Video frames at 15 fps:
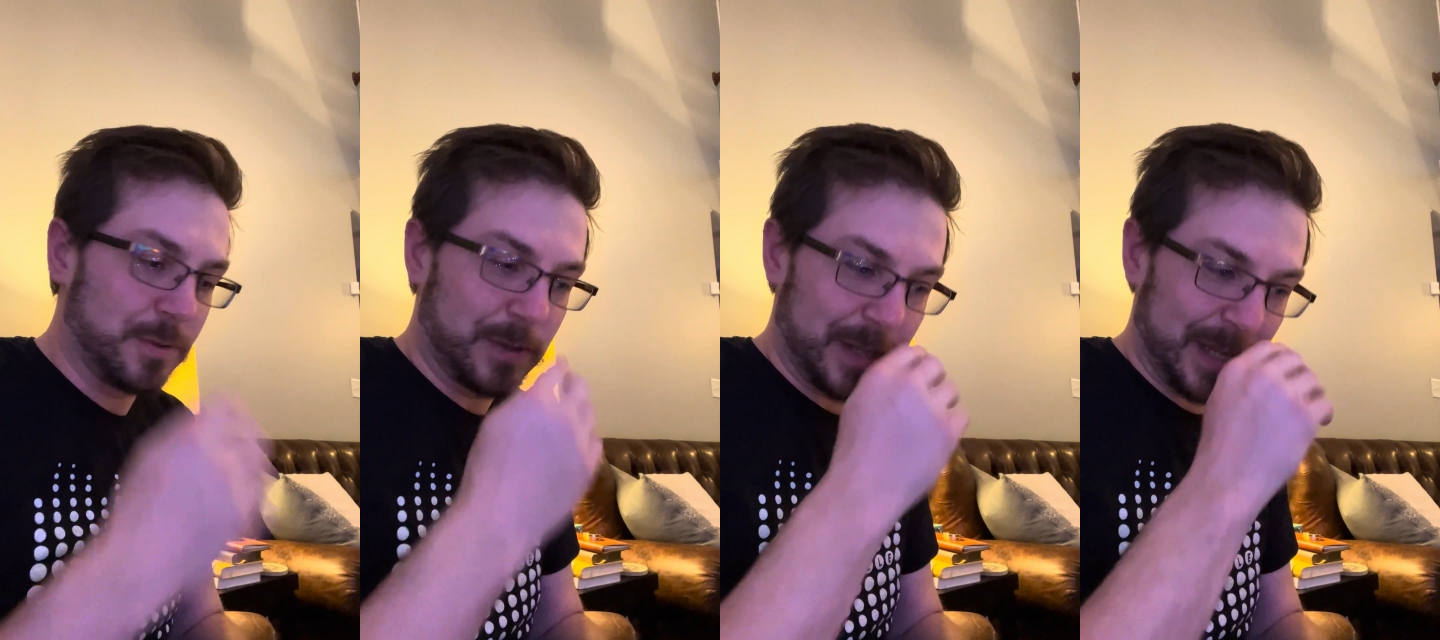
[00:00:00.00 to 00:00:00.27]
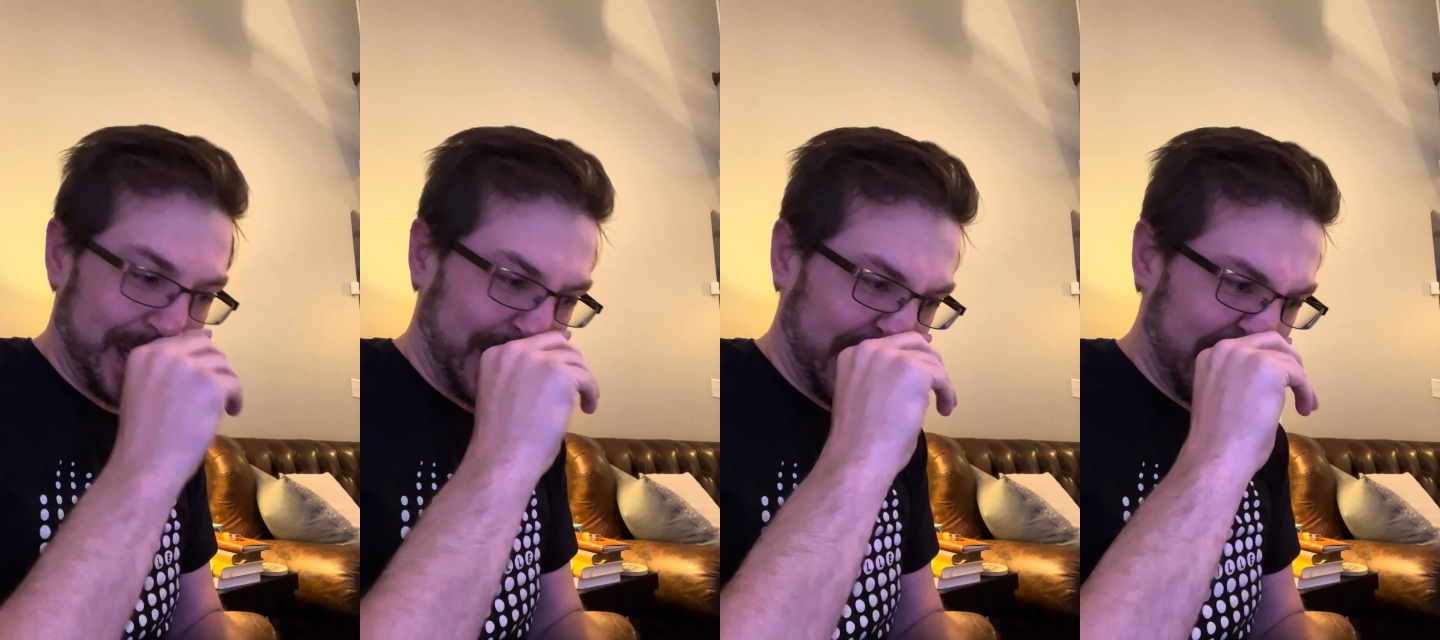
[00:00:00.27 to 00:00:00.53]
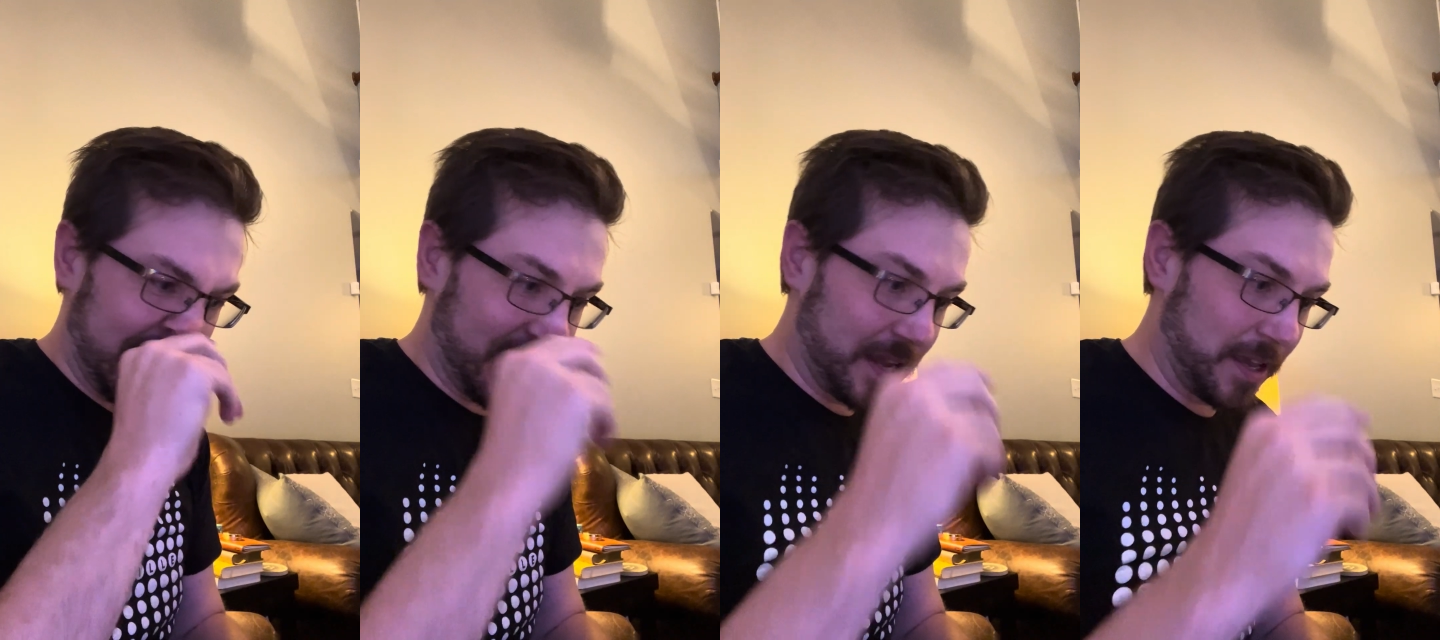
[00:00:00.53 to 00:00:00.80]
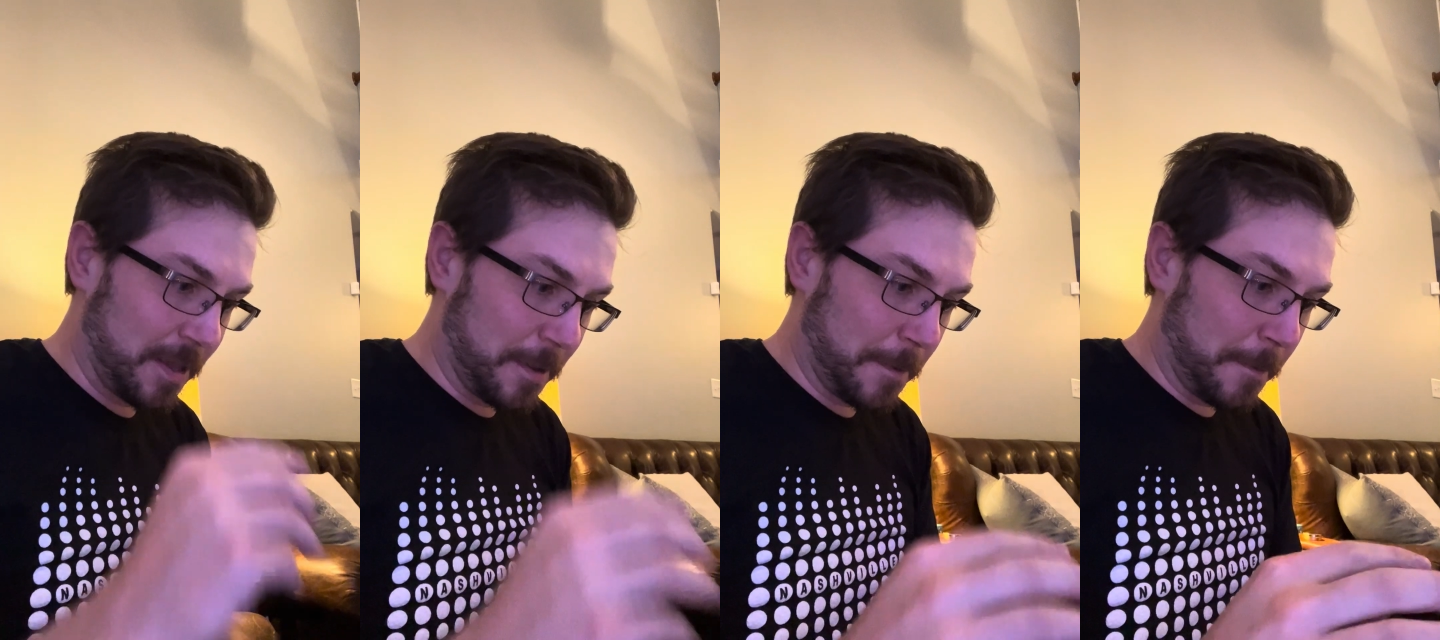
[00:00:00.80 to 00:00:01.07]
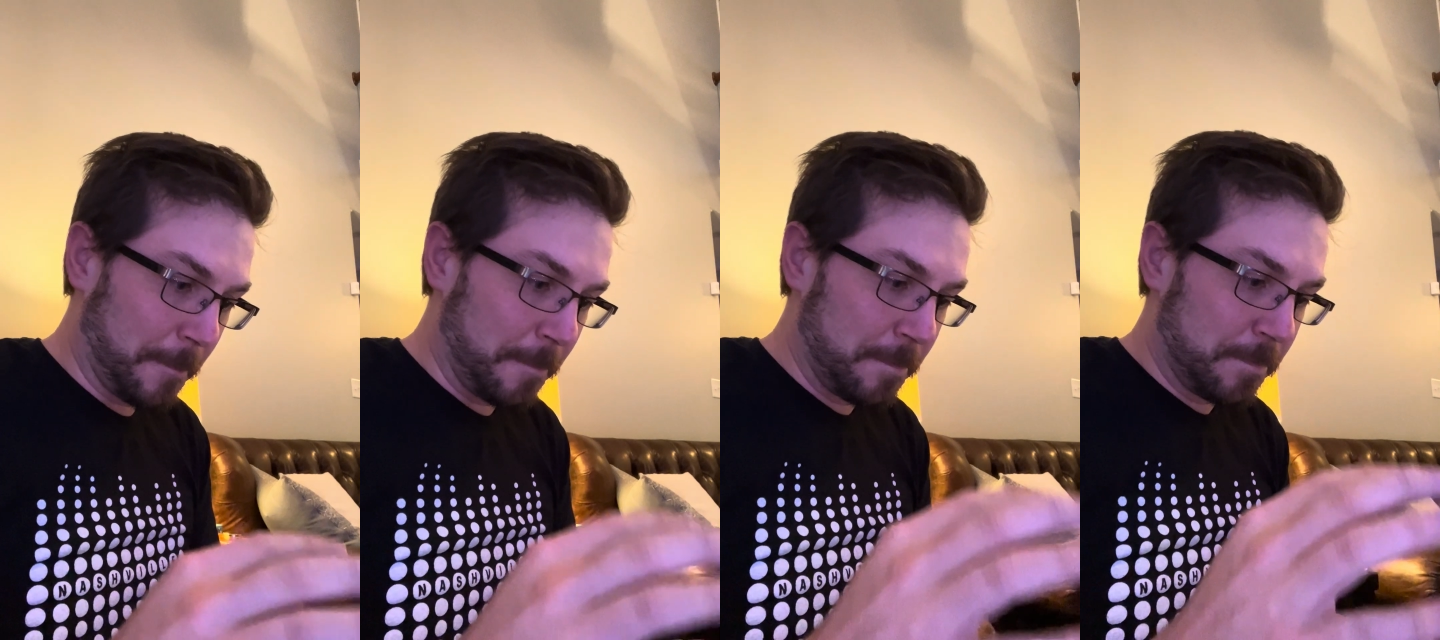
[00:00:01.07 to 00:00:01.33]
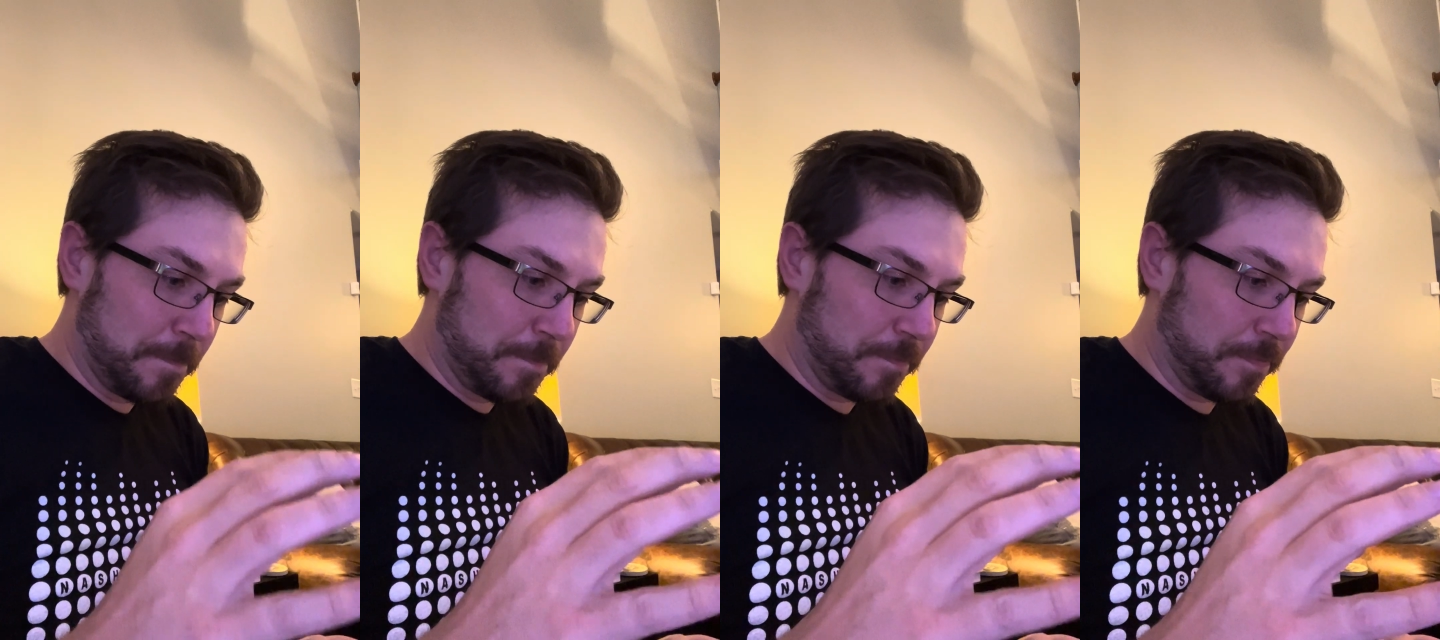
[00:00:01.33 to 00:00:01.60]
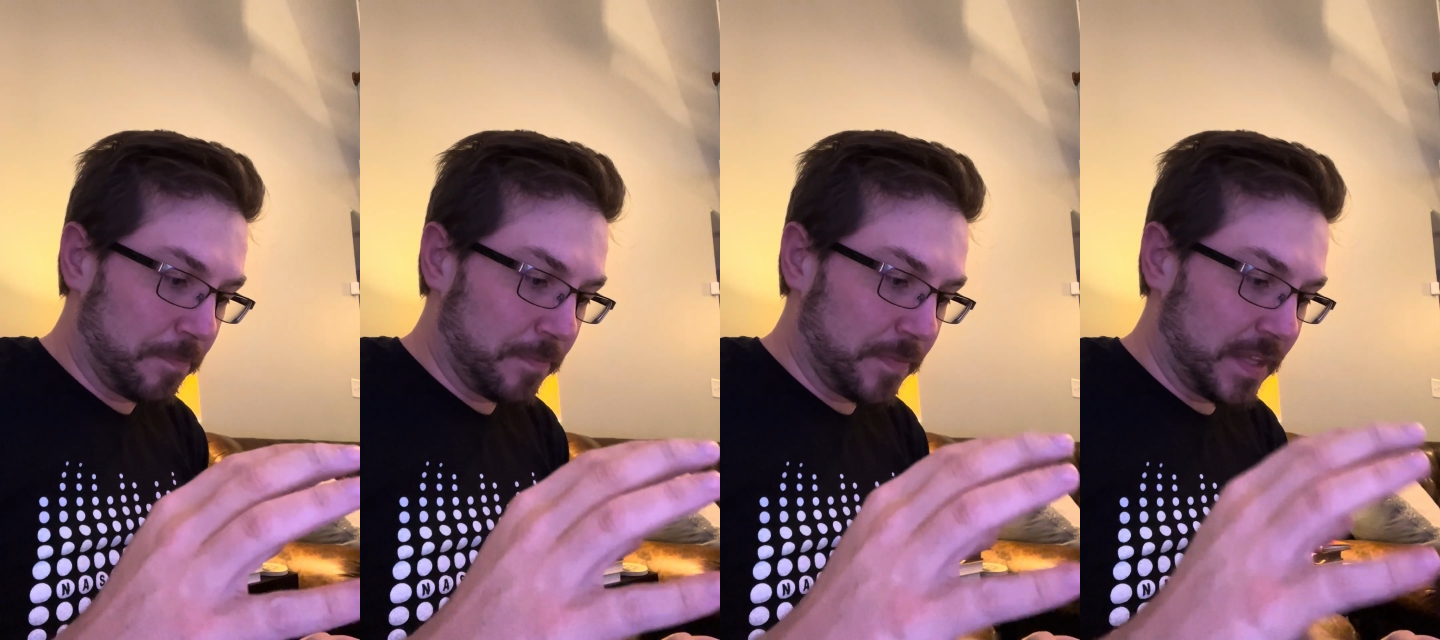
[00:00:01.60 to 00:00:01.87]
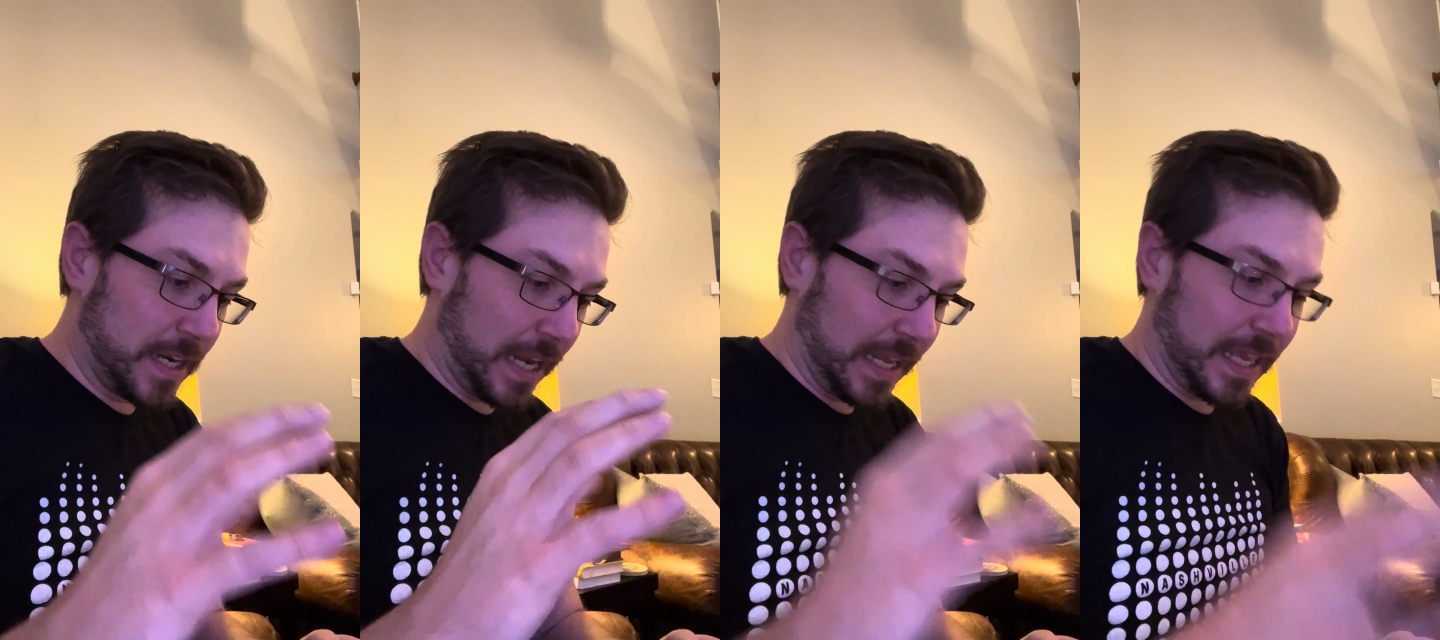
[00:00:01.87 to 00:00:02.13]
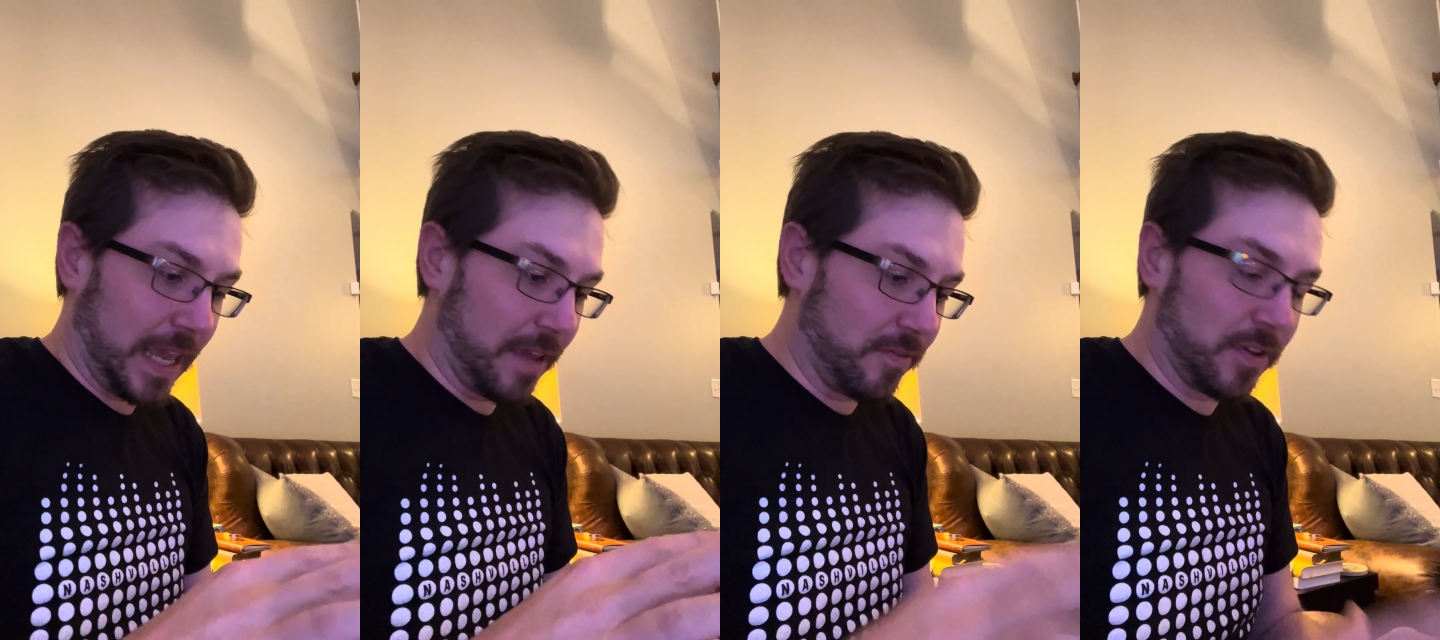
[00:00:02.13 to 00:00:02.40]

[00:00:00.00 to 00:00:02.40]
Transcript: that I gave